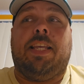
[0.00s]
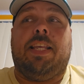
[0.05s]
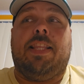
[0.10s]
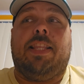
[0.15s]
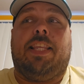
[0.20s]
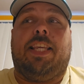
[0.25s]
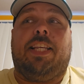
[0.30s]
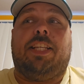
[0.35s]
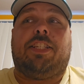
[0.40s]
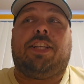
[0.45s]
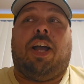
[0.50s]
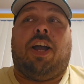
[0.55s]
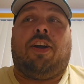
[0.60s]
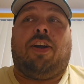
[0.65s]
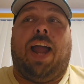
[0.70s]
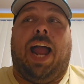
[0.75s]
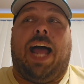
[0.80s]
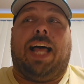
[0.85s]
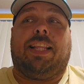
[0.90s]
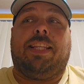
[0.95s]
These
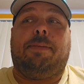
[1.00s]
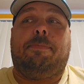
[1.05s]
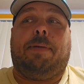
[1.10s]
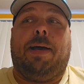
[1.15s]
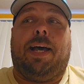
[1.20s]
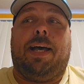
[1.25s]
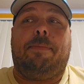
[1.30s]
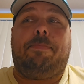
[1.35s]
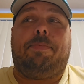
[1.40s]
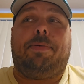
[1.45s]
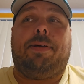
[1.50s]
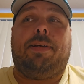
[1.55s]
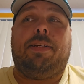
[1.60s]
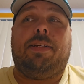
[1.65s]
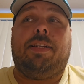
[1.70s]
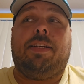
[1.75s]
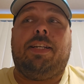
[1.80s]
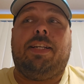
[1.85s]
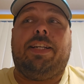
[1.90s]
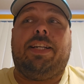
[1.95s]
are Olipop.
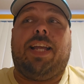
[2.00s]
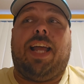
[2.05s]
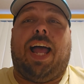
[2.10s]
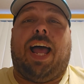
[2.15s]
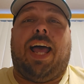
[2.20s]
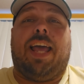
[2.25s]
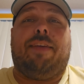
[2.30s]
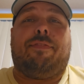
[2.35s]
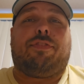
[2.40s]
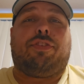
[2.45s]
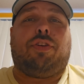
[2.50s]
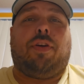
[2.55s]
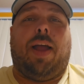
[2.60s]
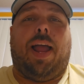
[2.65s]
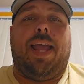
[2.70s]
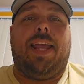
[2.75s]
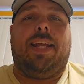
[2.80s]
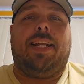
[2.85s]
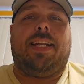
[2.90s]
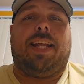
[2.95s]
I
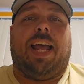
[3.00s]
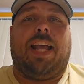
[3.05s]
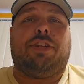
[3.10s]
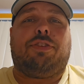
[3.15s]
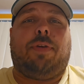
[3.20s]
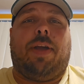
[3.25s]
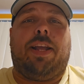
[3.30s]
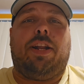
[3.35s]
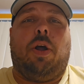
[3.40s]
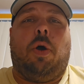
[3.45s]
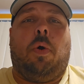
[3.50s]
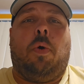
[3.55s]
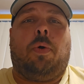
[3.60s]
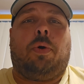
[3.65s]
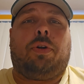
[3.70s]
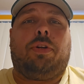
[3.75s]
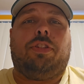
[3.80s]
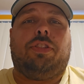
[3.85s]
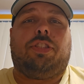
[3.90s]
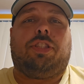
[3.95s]
tried
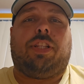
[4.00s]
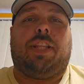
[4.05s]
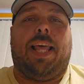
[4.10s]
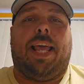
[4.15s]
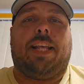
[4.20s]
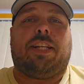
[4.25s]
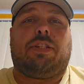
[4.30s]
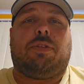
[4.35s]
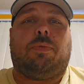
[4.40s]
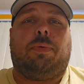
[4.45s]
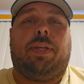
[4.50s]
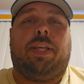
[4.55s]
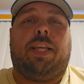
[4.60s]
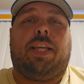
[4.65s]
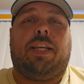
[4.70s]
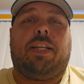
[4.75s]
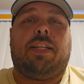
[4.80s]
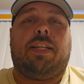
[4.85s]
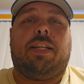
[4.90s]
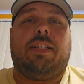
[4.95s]
orange last week,
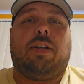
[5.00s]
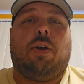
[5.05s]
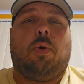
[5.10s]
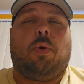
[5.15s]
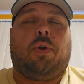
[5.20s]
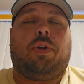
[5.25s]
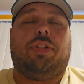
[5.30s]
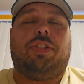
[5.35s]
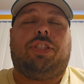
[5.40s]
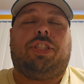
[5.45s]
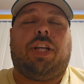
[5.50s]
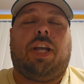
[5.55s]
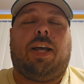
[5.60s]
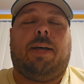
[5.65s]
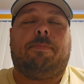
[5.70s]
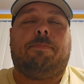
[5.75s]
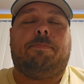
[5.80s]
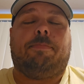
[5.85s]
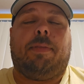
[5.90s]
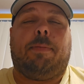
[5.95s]
orange
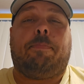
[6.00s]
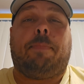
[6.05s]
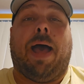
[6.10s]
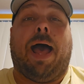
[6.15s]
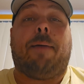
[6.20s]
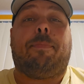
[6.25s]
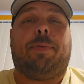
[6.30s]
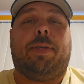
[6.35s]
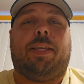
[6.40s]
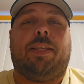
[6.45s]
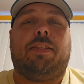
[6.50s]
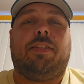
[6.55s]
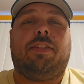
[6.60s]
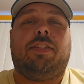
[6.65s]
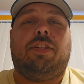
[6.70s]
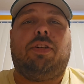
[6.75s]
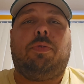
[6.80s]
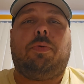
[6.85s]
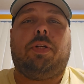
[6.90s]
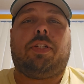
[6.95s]
poppy,
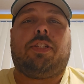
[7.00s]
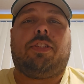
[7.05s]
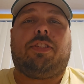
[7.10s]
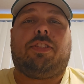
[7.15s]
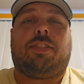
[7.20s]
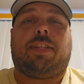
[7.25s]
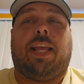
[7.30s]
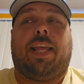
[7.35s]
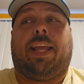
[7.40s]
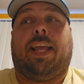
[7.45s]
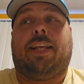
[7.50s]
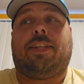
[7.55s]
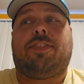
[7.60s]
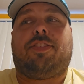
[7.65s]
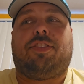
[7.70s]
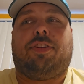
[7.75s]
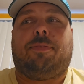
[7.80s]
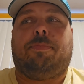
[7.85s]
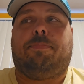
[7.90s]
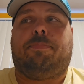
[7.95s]
which is, I guess,
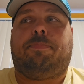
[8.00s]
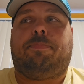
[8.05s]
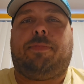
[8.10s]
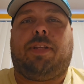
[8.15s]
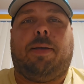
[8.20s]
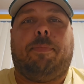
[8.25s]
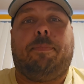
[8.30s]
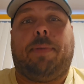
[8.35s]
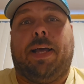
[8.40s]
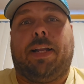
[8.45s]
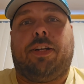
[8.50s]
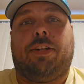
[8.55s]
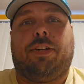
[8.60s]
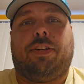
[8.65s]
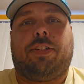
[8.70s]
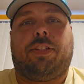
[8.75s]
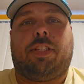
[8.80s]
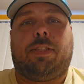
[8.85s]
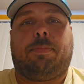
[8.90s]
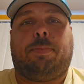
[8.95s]
their competitor
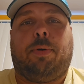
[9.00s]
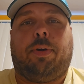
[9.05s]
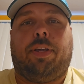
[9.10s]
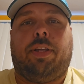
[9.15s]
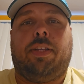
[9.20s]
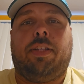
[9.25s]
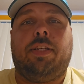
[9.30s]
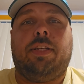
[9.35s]
at this point.